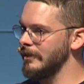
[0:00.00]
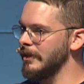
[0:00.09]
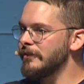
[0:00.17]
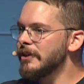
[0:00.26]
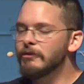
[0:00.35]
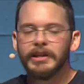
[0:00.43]

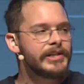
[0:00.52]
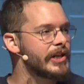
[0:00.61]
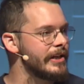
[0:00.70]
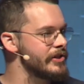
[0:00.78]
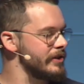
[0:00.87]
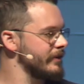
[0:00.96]
Nothing really
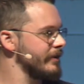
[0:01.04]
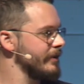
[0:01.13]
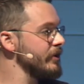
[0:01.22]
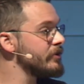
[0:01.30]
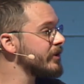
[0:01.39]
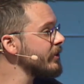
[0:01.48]
changes.
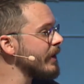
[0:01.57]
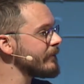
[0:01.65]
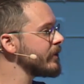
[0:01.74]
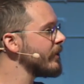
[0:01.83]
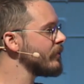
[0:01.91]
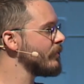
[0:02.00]
You still have
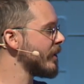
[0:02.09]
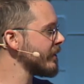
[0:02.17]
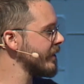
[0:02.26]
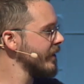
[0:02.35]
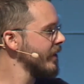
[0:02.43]
to go to work.